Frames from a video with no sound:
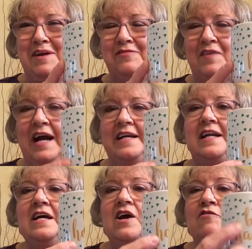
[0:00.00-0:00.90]
to find it
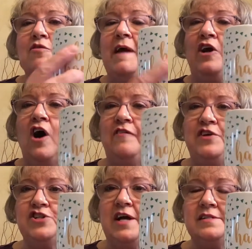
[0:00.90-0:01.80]
for my coffee
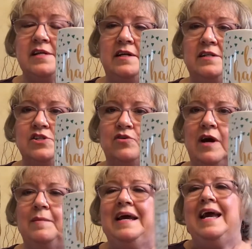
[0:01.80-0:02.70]
shots on Instagram.
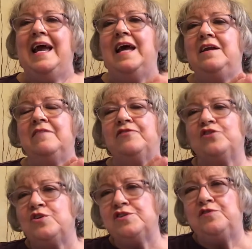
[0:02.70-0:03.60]
And for
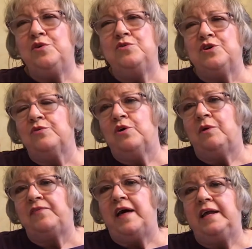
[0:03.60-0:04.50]
those of you who don't know what
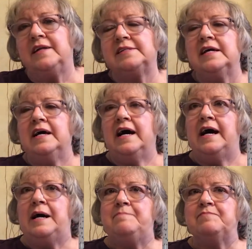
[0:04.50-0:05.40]
that is,
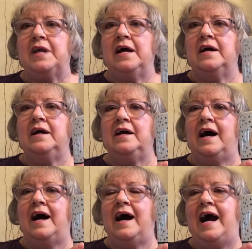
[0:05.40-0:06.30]
I
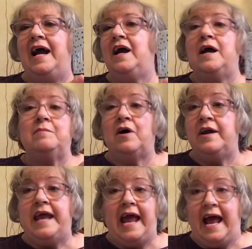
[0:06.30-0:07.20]
am
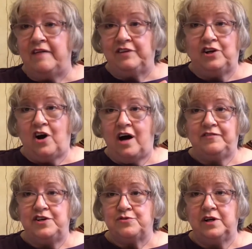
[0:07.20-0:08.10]
an avid coffee
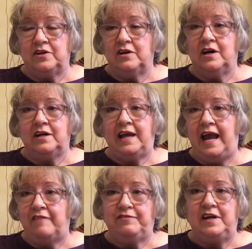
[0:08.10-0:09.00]
drinker, a
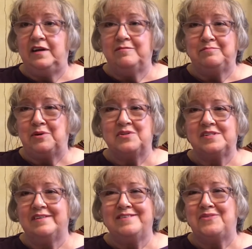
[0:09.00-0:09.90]
caffeine
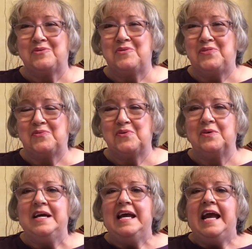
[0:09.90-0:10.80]
person through and through.
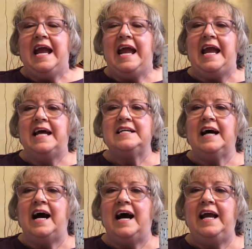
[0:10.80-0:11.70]
And
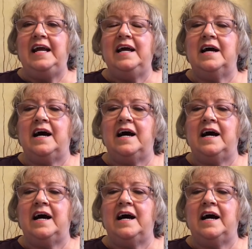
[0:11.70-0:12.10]
I